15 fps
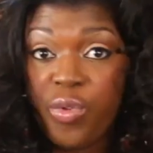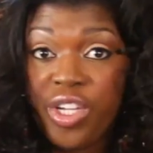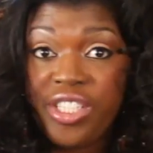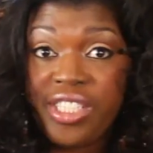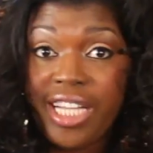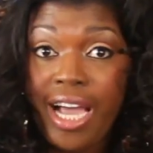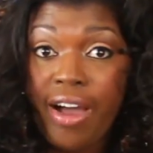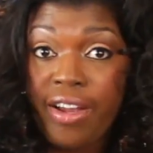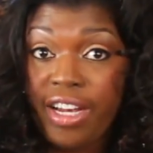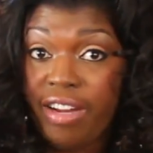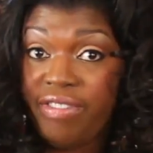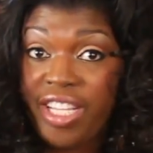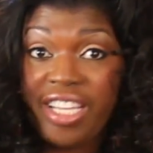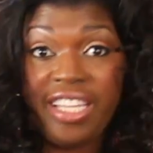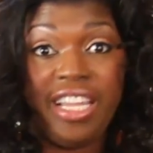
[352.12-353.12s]
rinsed out, and
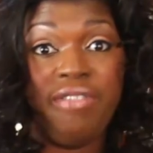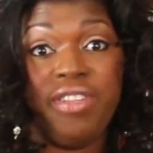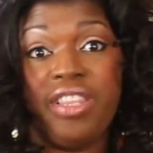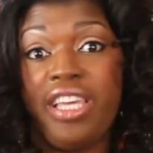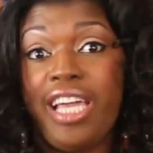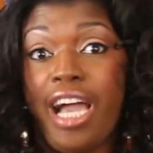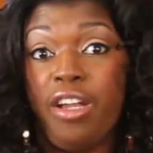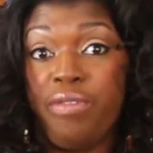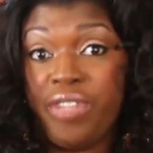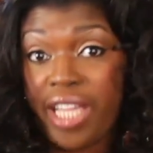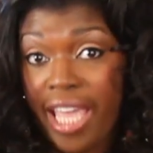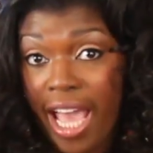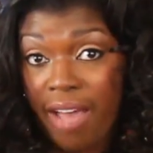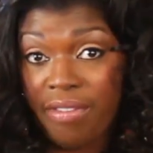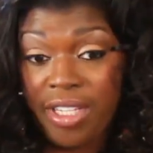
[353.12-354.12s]
I've taken everything out of the
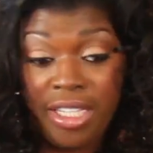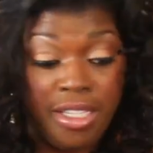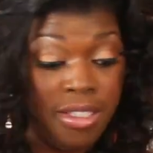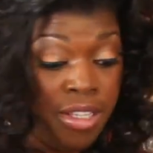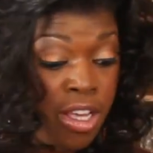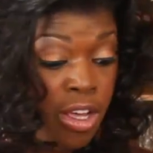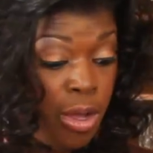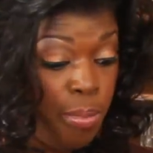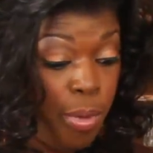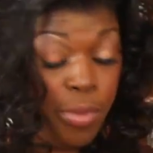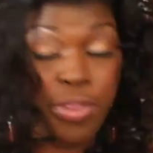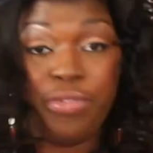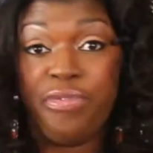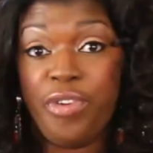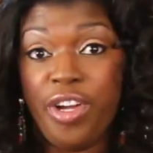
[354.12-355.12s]
cavities, both
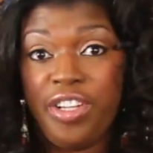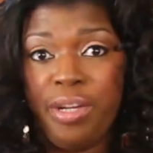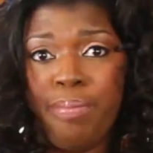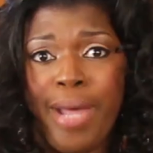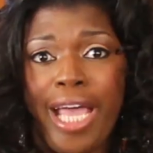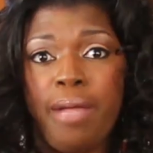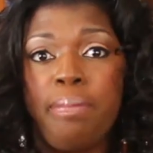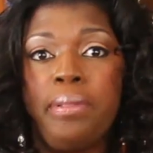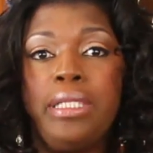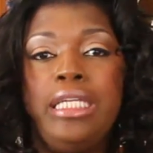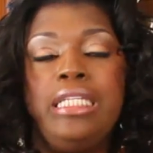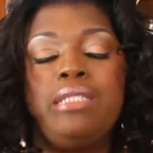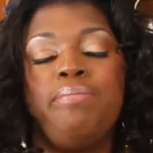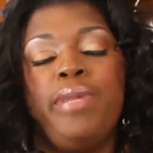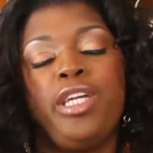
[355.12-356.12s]
the front and back.
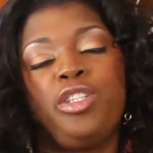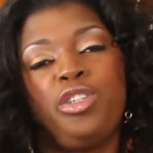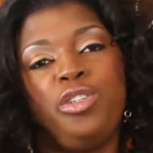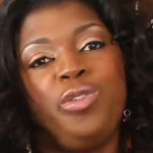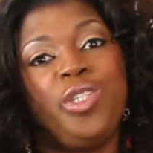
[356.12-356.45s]
Please make sure you